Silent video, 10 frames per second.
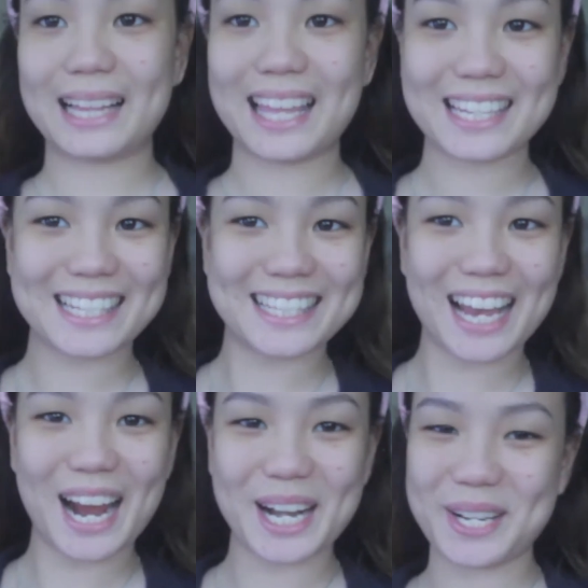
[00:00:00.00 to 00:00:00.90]
Let's
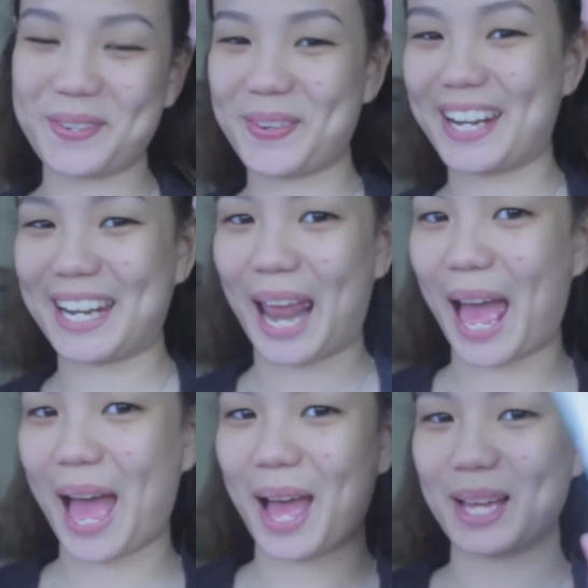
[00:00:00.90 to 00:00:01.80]
start with
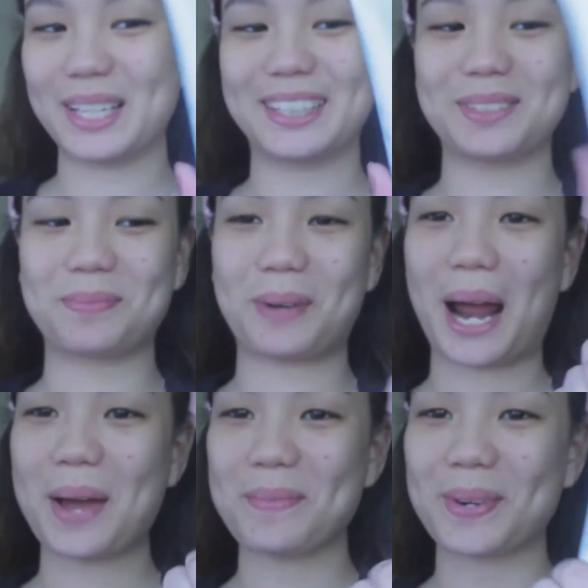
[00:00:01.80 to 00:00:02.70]
the
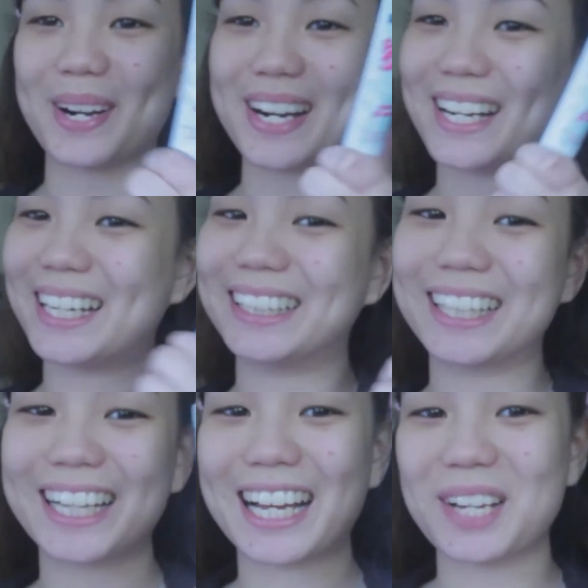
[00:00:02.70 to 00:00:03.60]
primer. And
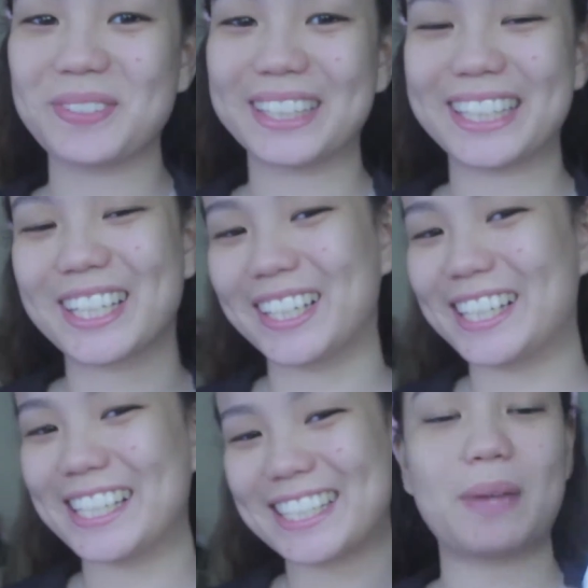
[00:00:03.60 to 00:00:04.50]
ang gagamitin ko
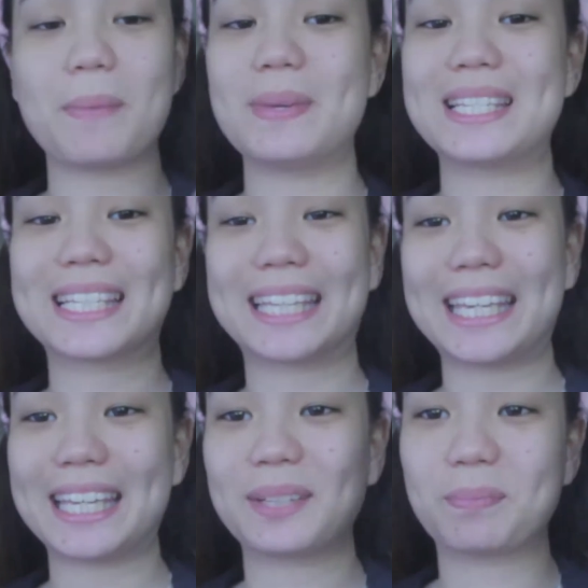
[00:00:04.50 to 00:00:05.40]
is Baby
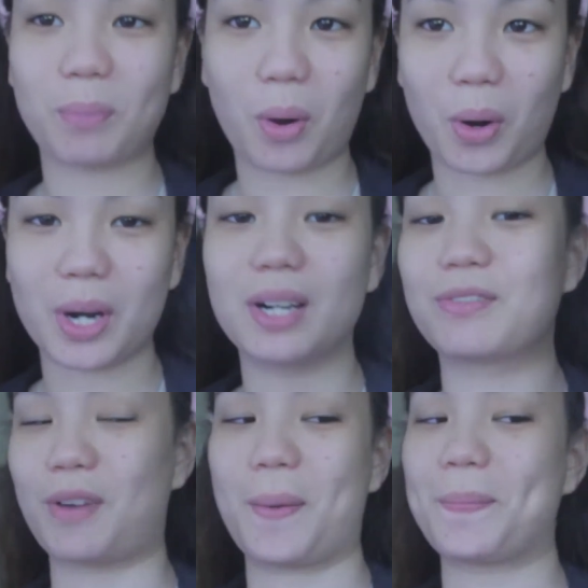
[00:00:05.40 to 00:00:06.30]
Skin Pore
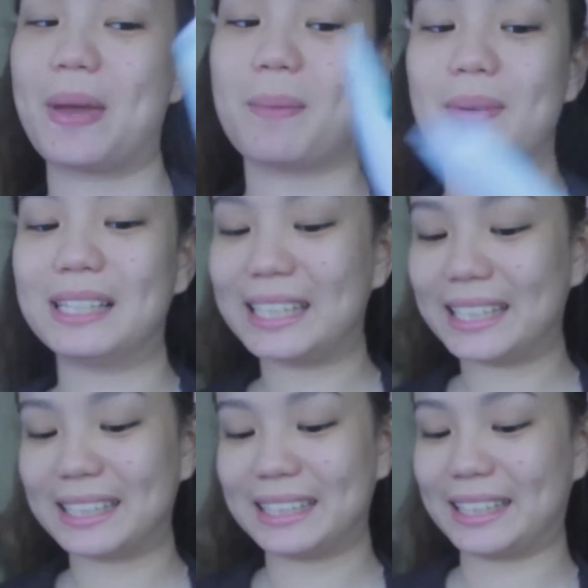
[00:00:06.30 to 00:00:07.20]
from
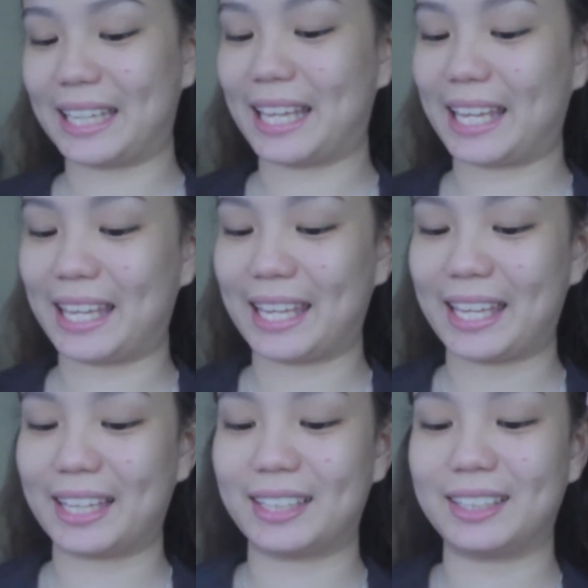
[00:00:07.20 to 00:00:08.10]
Maybelline.
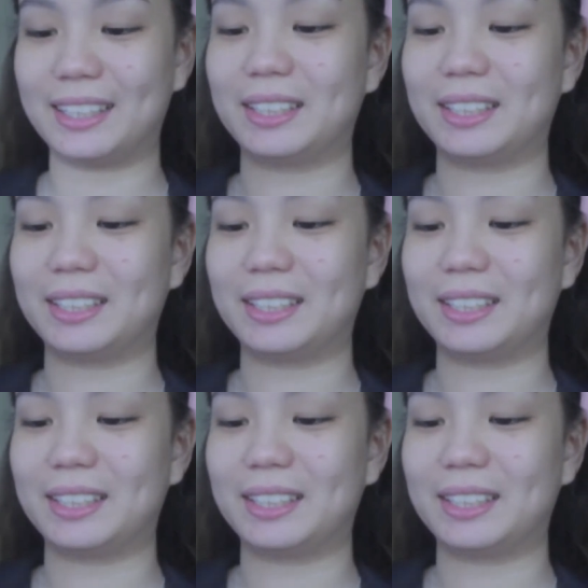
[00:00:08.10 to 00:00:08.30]
And